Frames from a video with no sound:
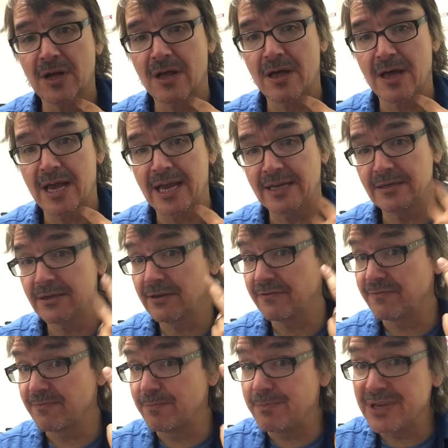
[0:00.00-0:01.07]
kind
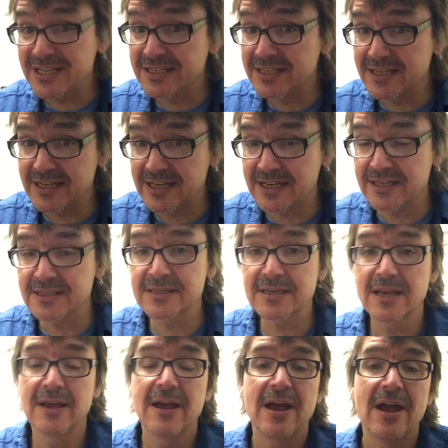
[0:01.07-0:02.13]
of
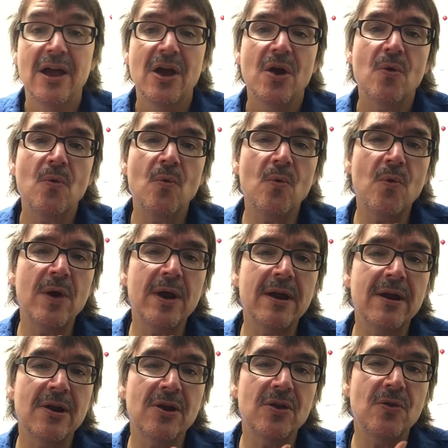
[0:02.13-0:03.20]
business,
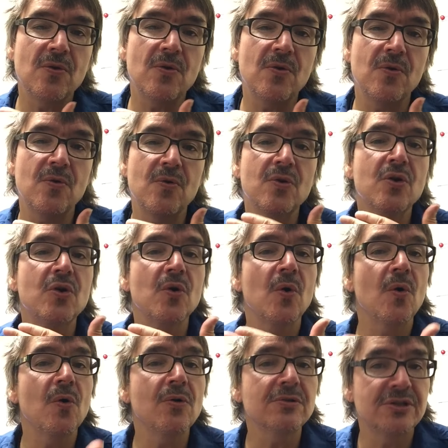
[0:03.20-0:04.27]
where you
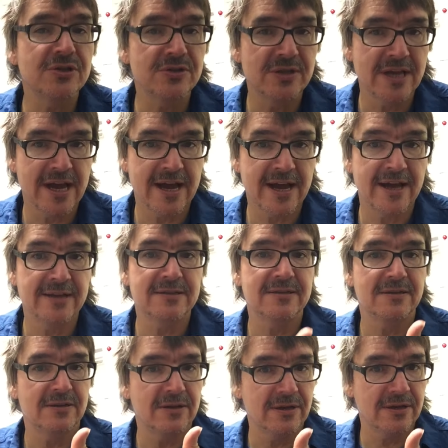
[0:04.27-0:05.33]
go to that
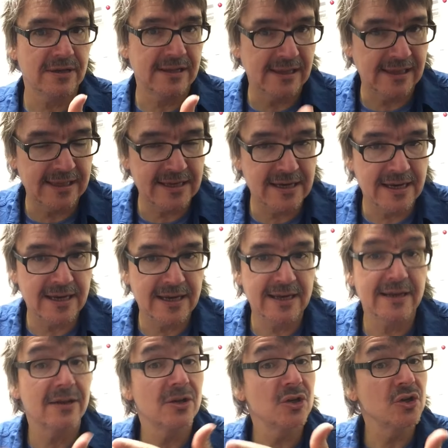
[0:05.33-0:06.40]

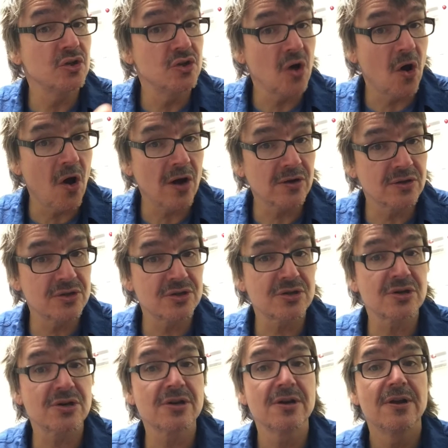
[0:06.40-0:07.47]
clinic,
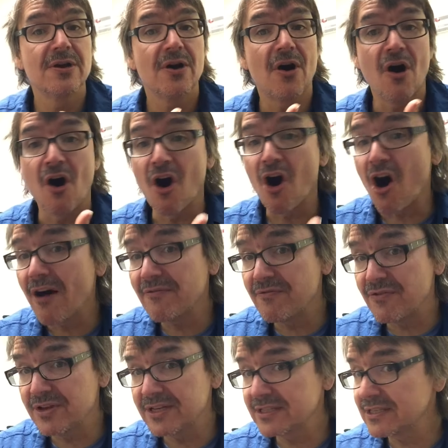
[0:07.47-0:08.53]
doctor,
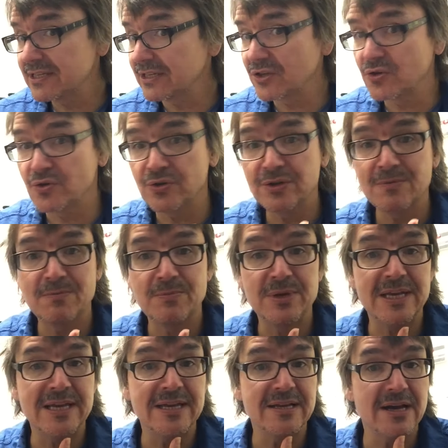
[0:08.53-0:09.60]
office, it could
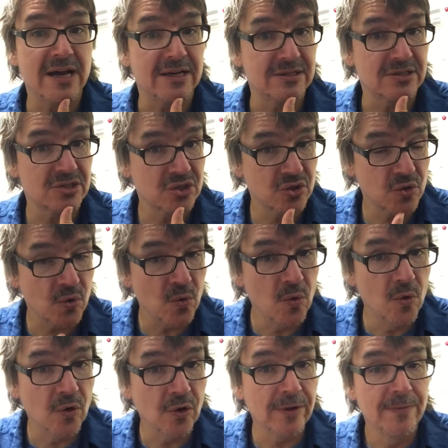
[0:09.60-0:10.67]
be a
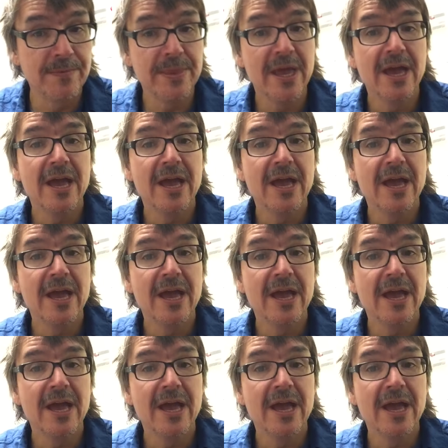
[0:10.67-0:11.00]
school,